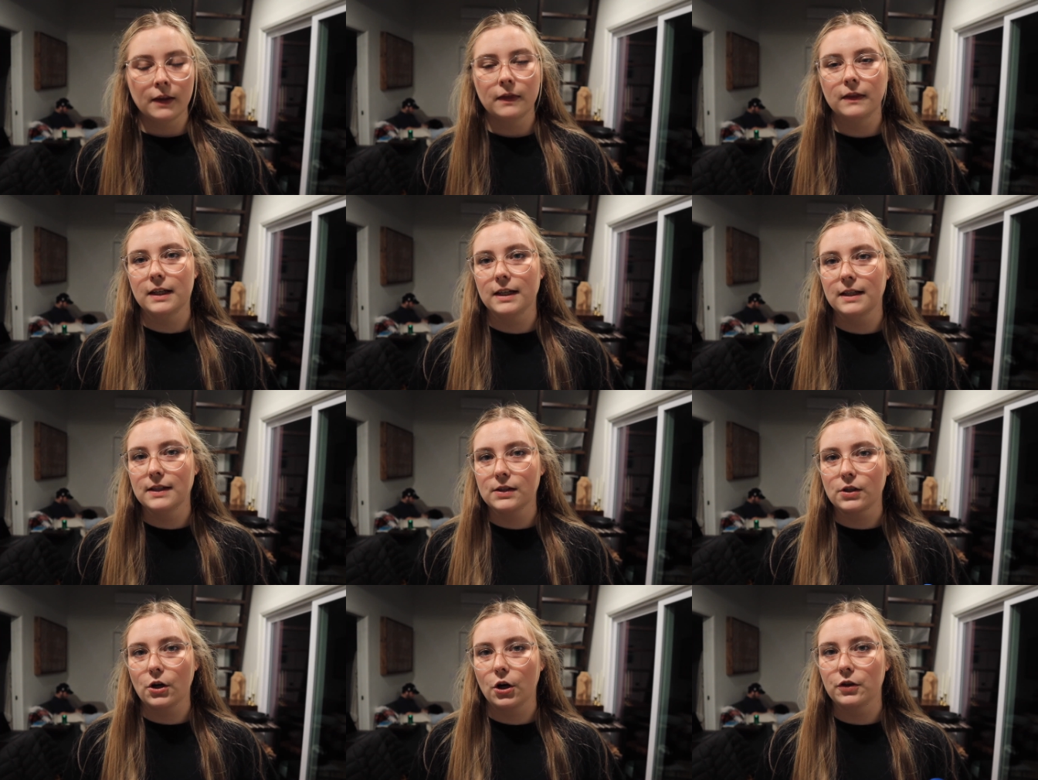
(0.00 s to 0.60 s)

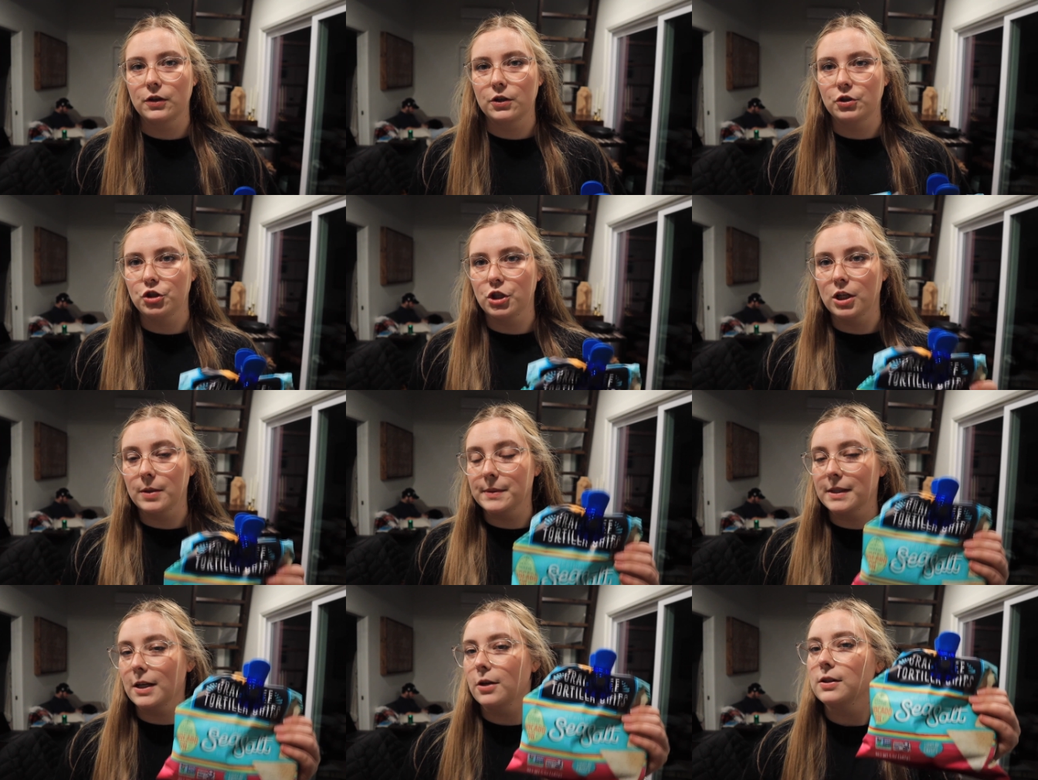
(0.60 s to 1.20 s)
These are the
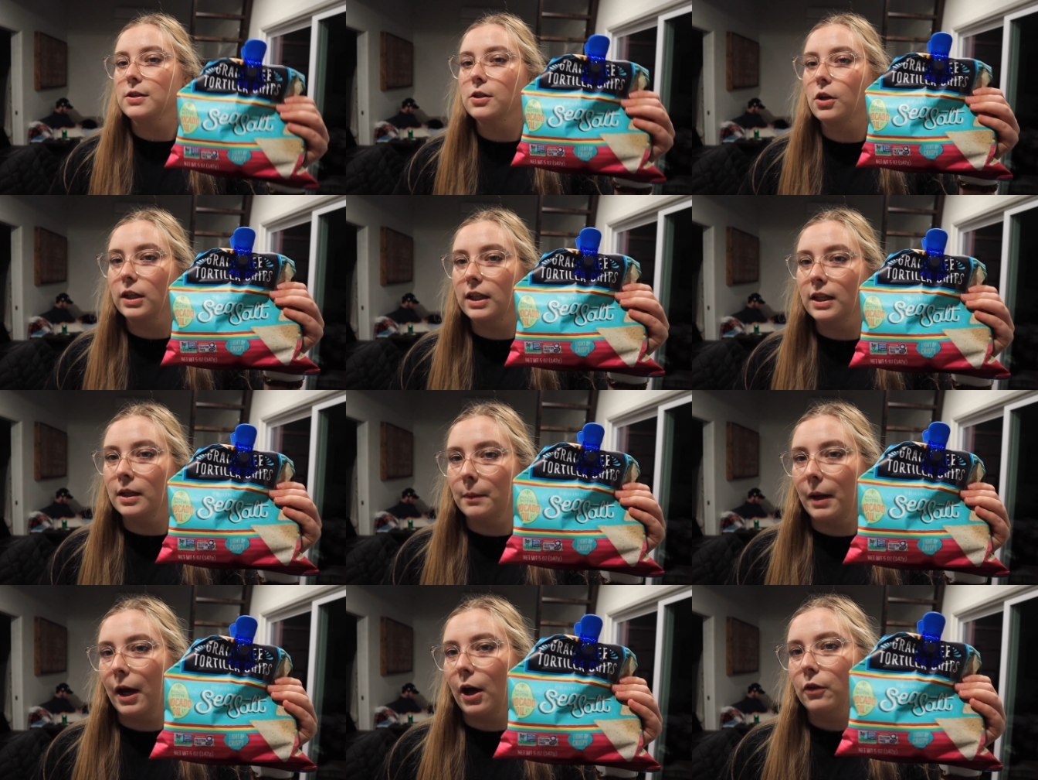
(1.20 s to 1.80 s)
chips I was
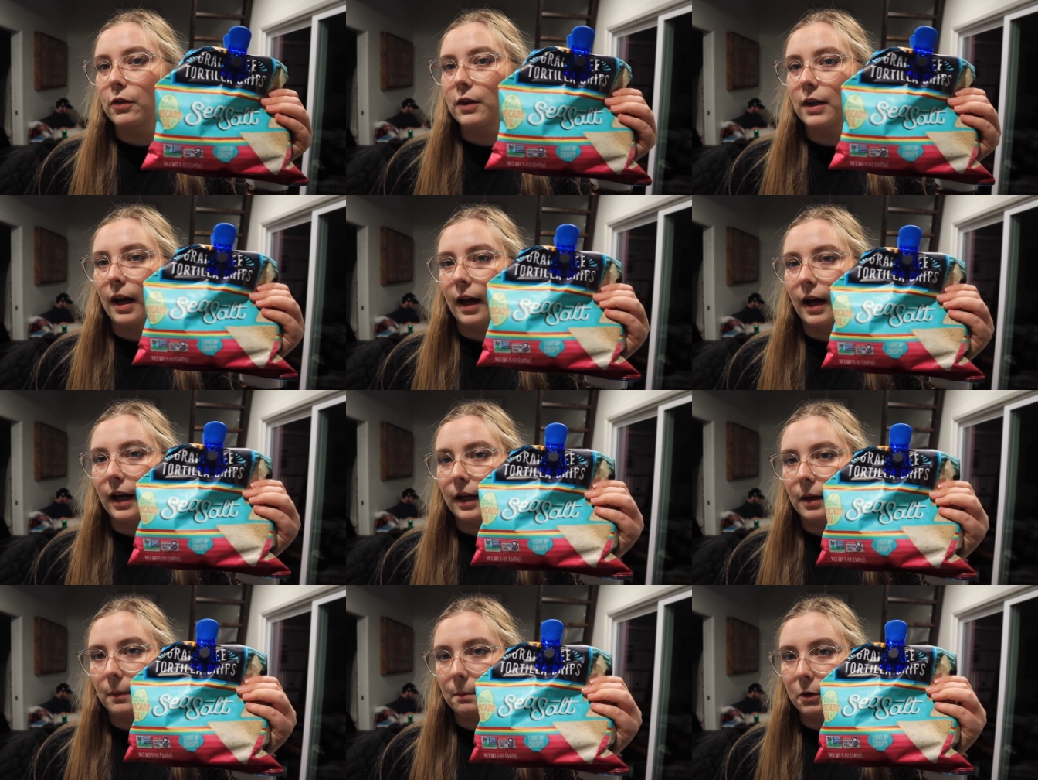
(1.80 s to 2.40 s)
talking about that
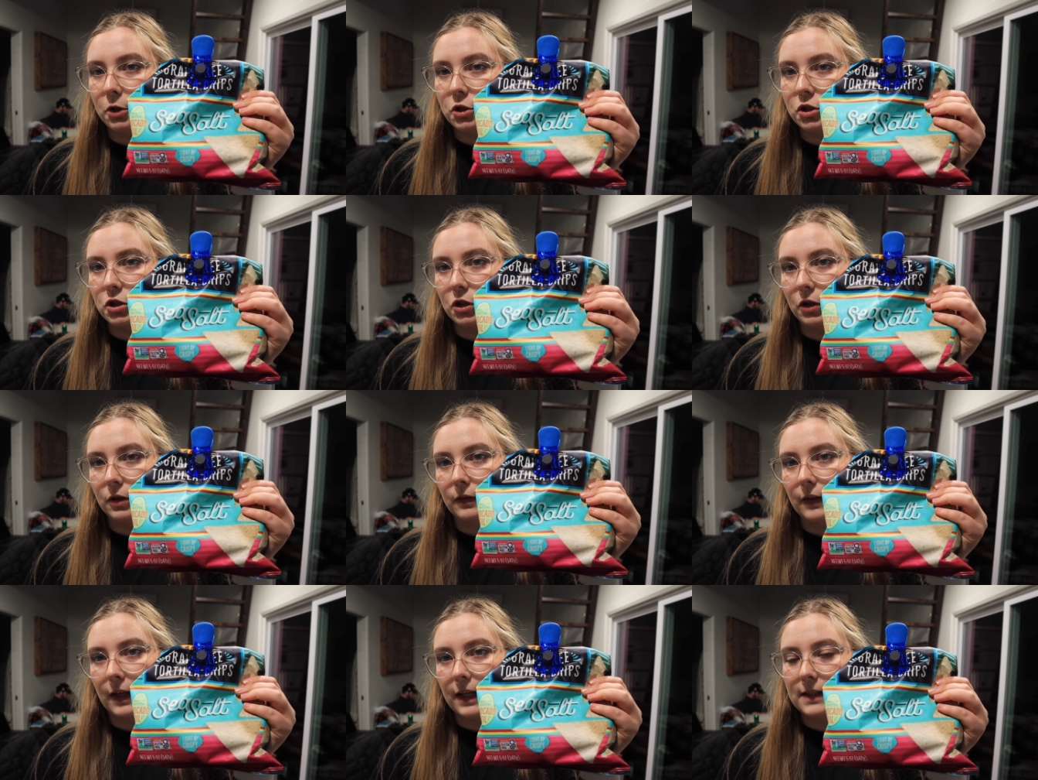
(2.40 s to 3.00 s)
I munched
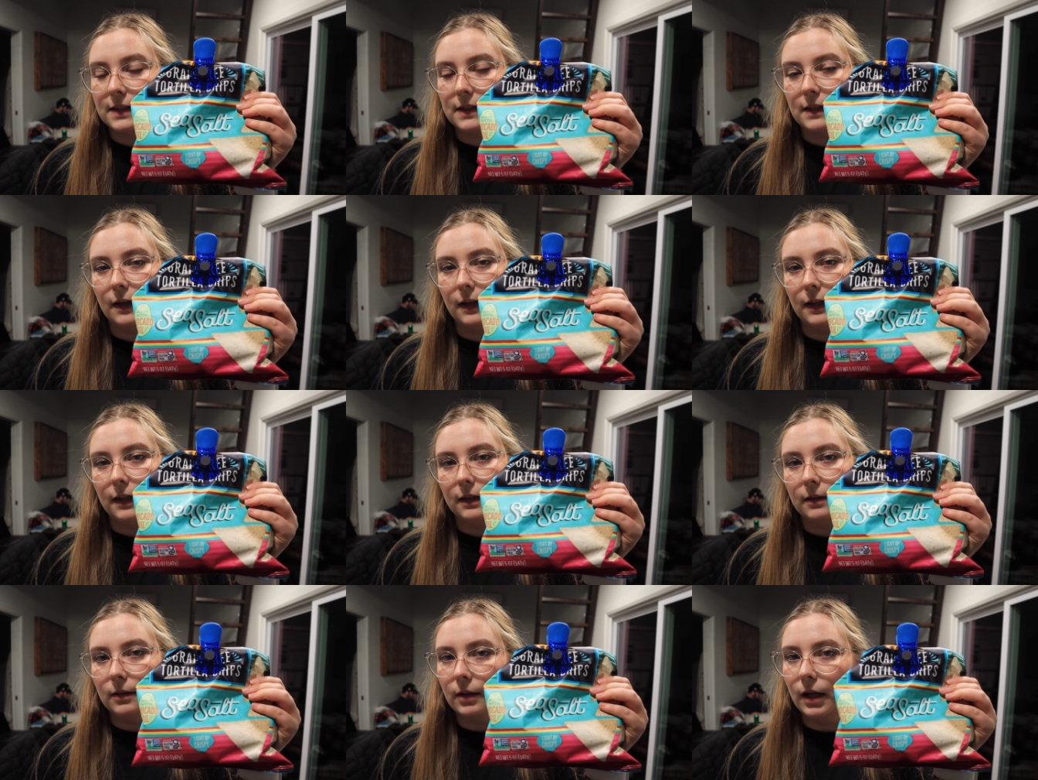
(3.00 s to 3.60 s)
on last
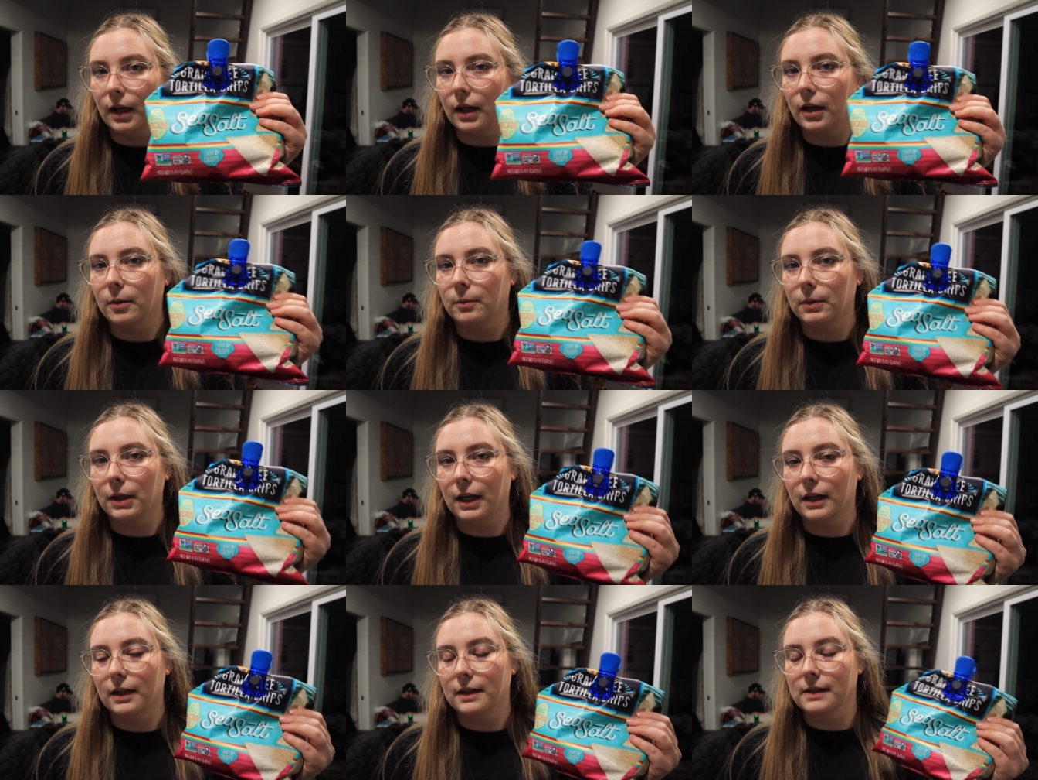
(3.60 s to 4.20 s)
night, um,
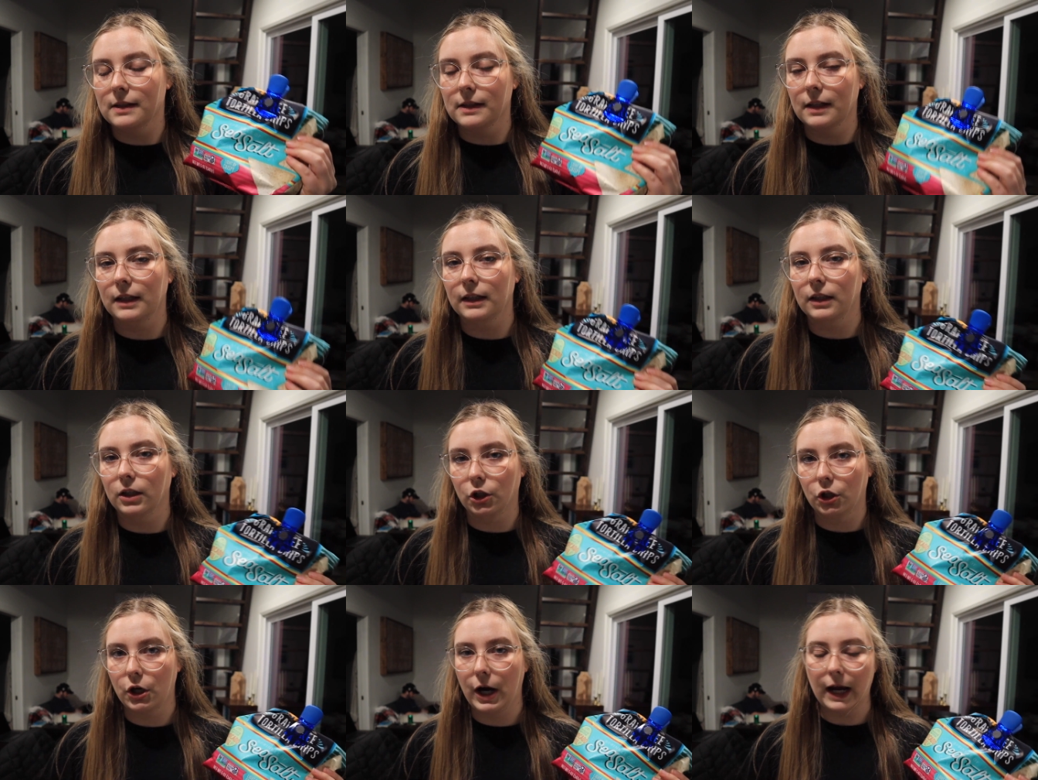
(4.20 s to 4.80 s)
kind of as
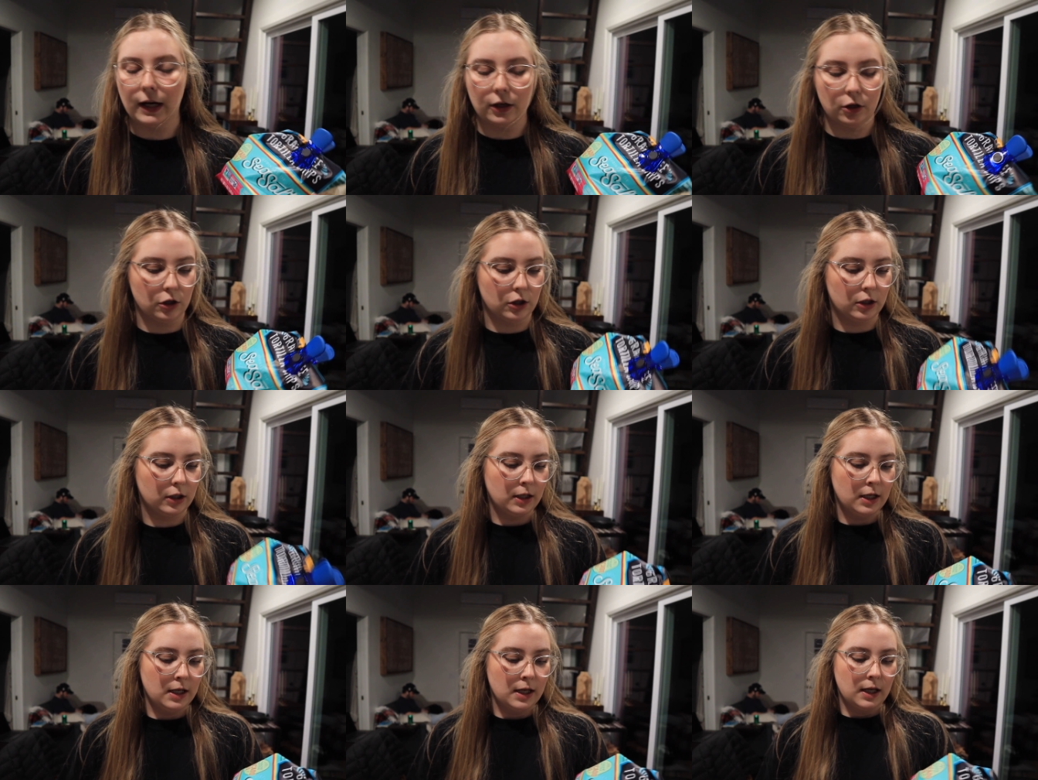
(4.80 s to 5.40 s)
like a cracker.